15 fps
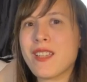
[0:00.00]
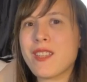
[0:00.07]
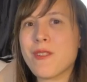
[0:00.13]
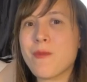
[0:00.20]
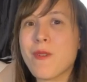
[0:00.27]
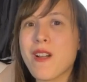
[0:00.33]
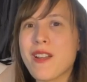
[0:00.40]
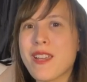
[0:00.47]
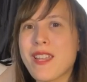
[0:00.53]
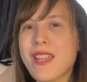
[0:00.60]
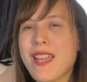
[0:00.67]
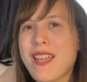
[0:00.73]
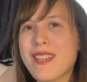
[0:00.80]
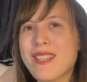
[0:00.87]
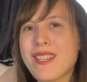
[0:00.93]
And they're
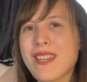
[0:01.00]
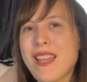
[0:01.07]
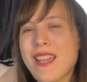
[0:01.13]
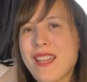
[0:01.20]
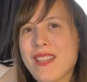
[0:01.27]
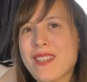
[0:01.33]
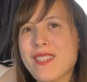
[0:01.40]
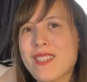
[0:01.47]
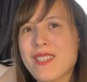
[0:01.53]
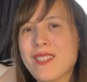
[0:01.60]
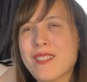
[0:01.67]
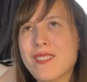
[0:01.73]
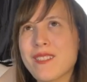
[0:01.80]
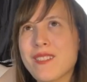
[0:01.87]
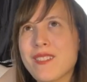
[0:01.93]
walking hand in hand.
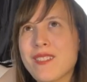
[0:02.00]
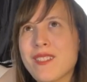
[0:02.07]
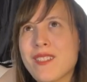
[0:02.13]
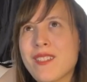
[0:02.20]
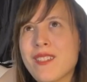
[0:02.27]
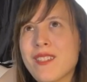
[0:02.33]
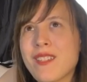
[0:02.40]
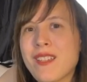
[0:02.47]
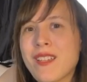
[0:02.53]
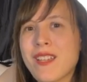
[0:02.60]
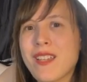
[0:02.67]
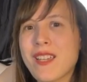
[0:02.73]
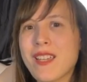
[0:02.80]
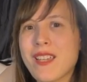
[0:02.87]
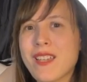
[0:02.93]

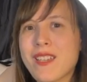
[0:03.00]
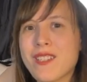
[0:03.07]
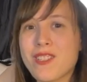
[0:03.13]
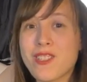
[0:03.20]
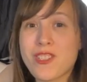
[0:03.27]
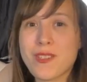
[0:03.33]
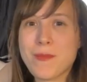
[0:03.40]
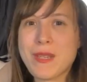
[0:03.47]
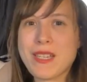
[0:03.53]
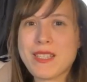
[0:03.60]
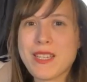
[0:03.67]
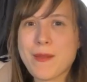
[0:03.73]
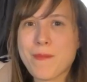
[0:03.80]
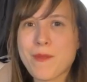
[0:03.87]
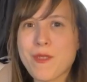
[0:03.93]
And she
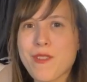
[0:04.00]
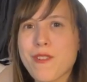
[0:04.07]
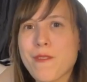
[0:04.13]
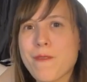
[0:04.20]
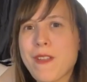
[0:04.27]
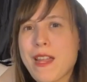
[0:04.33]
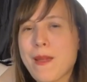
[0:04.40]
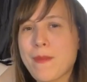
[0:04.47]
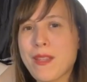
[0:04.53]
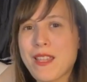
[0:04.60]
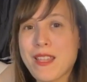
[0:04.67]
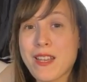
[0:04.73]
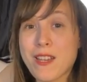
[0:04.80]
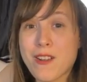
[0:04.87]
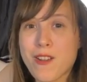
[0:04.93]
meets up with her
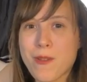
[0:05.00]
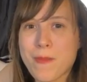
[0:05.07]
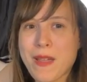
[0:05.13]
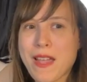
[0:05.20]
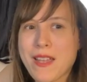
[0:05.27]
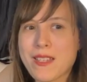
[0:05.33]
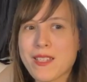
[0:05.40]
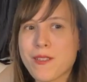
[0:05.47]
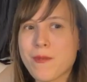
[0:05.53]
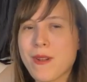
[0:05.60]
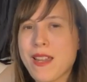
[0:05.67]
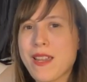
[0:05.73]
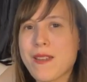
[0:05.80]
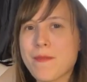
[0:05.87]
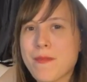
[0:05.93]
family that had all passed
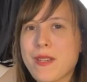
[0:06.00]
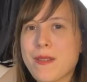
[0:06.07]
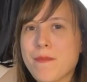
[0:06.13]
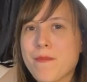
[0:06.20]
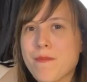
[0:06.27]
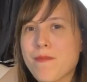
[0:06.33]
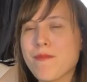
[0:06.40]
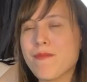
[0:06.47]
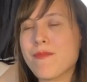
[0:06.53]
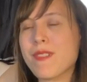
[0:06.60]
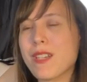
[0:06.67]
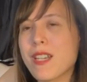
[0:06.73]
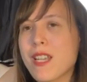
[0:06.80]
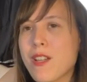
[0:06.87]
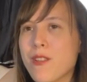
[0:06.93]
away and been
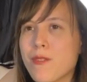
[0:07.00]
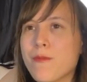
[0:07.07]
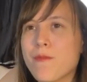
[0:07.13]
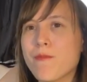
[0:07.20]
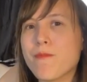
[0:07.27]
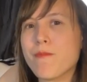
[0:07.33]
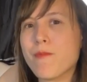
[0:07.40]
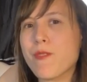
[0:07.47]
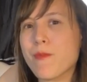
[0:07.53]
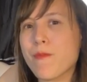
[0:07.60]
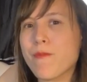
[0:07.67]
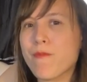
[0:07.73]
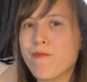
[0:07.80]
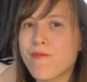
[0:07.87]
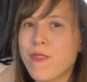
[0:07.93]
killed for
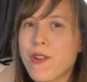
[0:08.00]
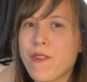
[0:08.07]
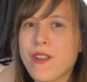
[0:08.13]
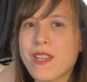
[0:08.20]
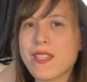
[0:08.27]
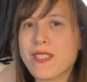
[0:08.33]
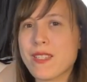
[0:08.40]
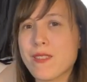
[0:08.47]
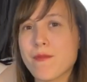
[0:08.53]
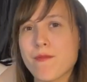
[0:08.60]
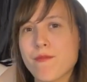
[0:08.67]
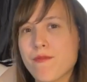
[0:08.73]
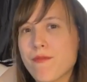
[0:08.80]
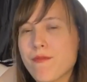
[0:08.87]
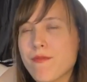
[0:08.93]
various
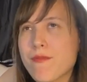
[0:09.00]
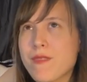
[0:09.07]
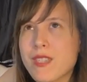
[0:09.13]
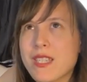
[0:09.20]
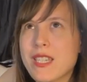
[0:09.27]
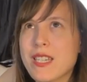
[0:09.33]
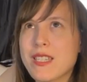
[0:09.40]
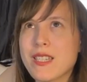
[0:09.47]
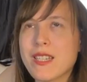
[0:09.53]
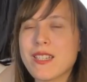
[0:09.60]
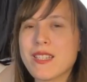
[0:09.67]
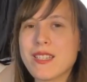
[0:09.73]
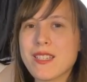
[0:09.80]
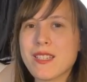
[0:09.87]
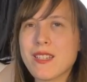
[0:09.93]

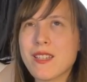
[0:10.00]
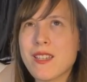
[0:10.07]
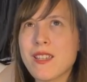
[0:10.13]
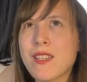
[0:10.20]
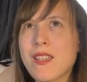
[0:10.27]
seasons.